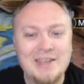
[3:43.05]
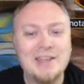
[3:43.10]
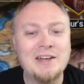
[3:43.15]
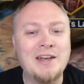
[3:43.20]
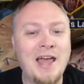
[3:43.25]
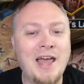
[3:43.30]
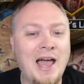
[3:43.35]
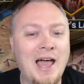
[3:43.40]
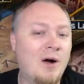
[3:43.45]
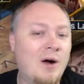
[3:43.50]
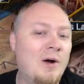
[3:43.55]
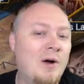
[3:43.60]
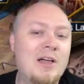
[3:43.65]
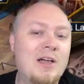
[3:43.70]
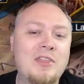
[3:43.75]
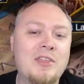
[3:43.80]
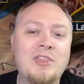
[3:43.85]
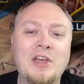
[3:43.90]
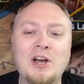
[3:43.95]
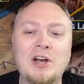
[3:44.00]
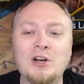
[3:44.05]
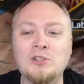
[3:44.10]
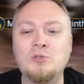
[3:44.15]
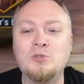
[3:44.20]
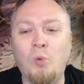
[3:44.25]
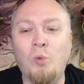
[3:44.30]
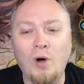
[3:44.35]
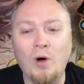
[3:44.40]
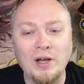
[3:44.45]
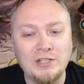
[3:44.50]
Now, there's
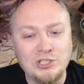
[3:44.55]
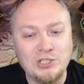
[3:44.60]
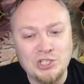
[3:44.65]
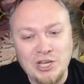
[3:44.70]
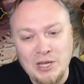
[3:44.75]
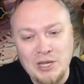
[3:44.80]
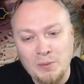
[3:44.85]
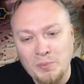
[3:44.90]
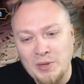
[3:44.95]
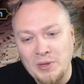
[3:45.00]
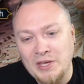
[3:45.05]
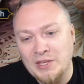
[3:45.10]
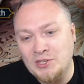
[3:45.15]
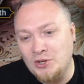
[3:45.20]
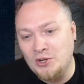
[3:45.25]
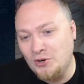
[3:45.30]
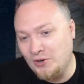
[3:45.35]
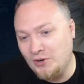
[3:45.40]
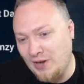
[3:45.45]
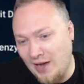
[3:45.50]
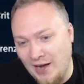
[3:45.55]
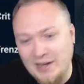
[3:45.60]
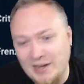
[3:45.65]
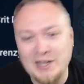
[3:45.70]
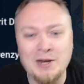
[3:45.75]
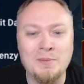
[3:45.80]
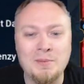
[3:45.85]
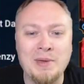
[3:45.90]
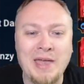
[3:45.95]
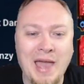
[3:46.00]
one champion you're not
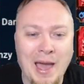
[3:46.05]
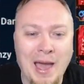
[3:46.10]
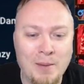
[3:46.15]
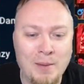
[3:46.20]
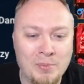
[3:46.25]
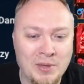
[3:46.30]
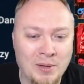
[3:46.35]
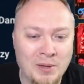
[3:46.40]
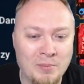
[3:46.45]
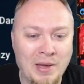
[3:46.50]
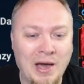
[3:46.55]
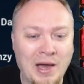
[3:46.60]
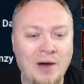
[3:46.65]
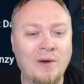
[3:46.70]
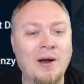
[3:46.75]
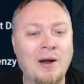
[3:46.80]
going to be happy about.